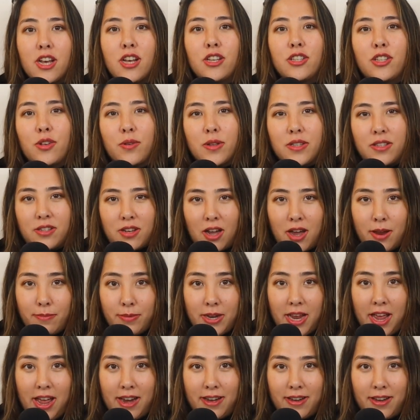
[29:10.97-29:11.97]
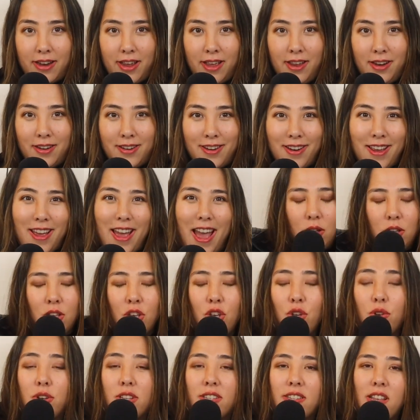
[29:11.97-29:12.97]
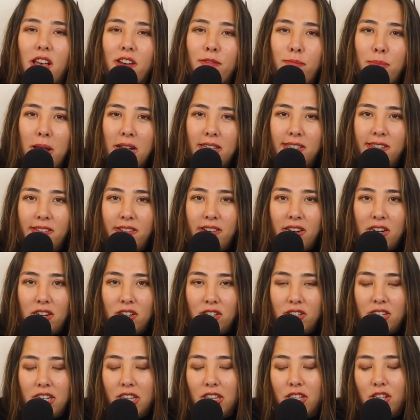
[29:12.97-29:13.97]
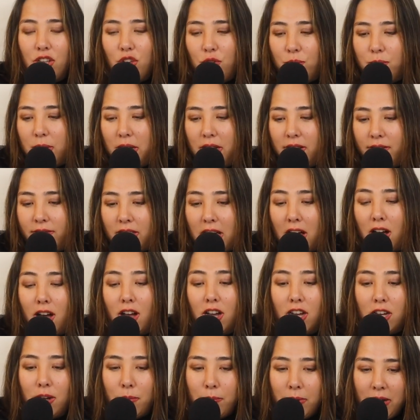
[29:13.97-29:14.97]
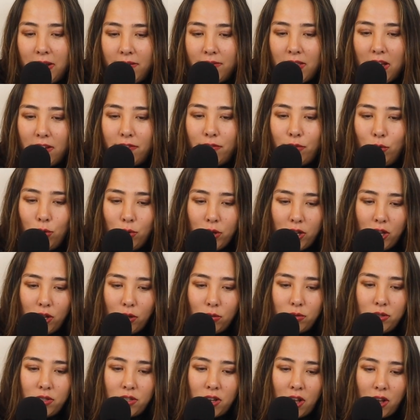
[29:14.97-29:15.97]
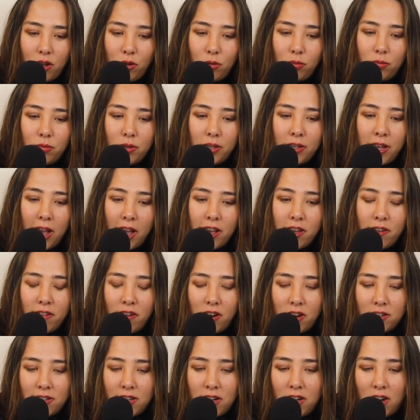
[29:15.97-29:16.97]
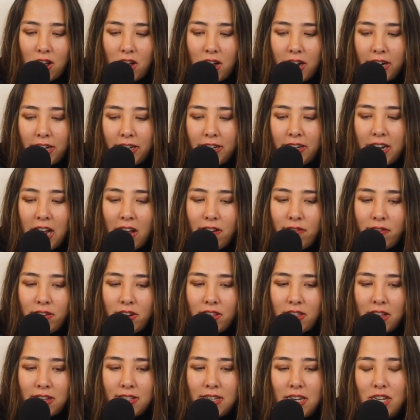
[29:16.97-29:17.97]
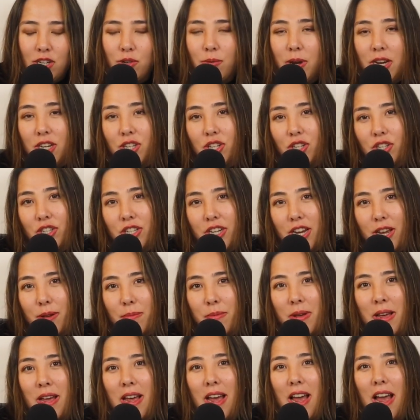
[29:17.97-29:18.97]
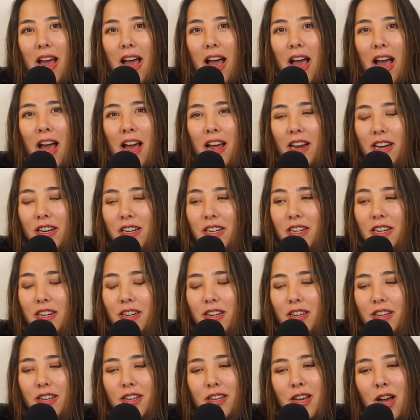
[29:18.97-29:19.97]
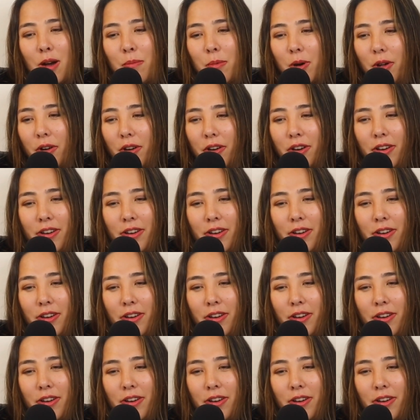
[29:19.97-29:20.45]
So it's time to end it. You deserve better. And until you believe that, I'm going to believe that for you. So get your ass in line, get rid of that situationship, and come on.